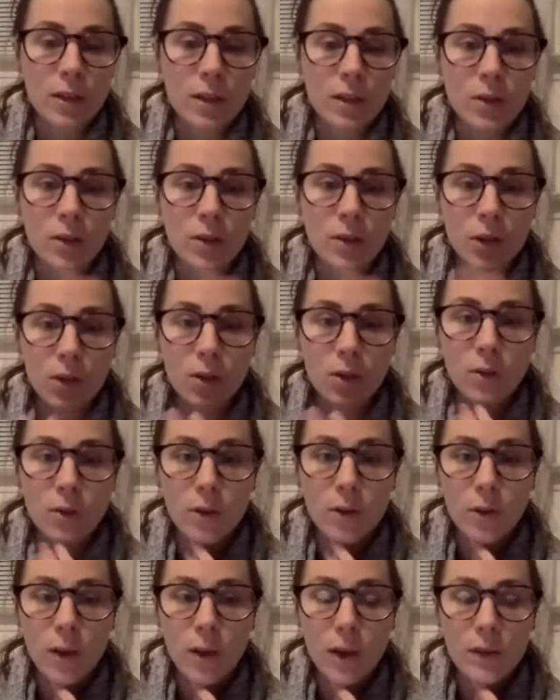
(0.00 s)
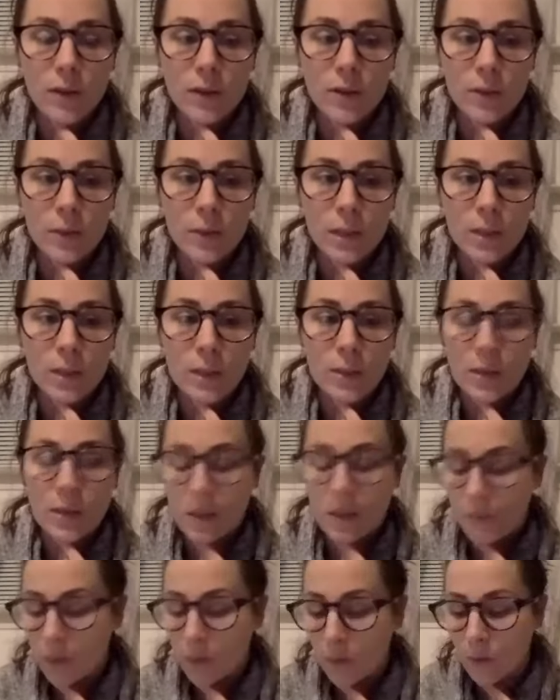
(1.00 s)
So if you're new and you have something
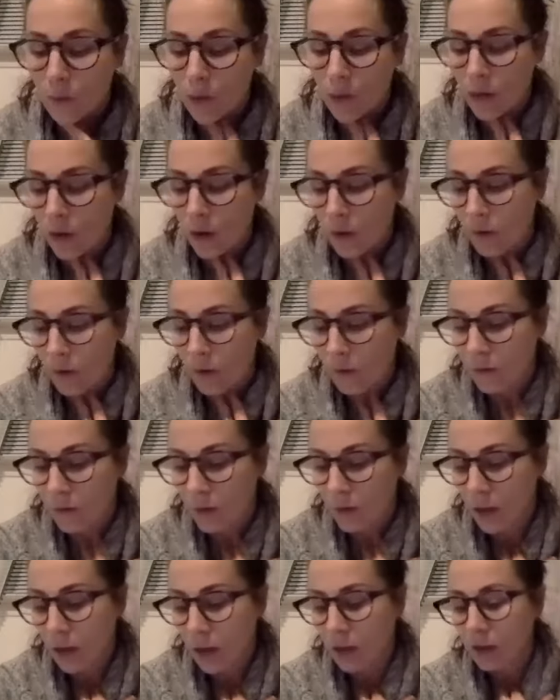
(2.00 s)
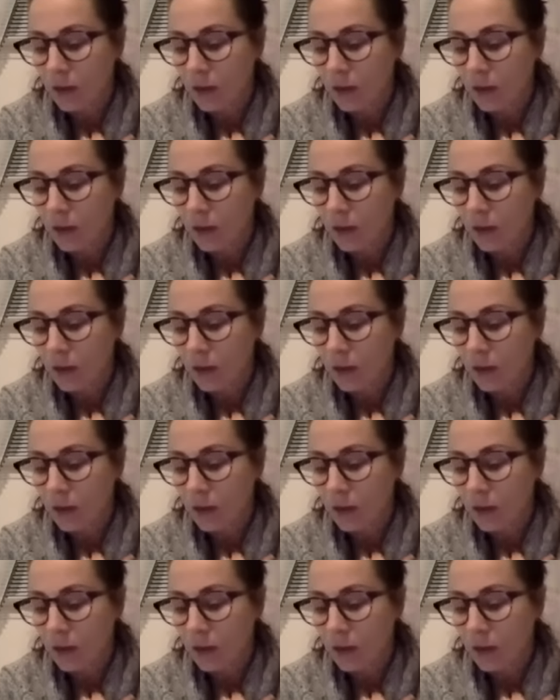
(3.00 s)
specific, we can go over that.